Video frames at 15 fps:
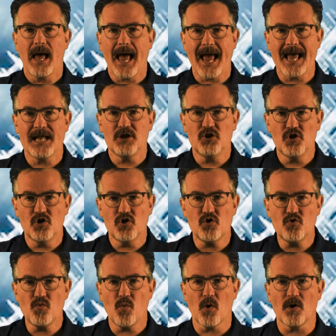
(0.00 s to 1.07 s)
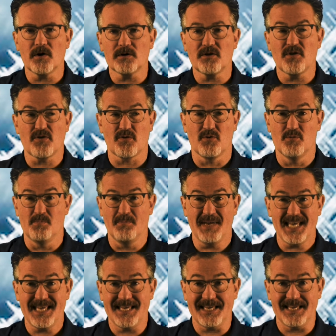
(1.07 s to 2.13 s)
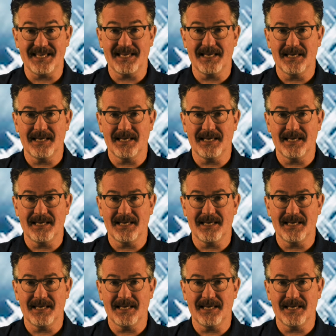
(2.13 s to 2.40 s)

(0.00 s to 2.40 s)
And you worked through me,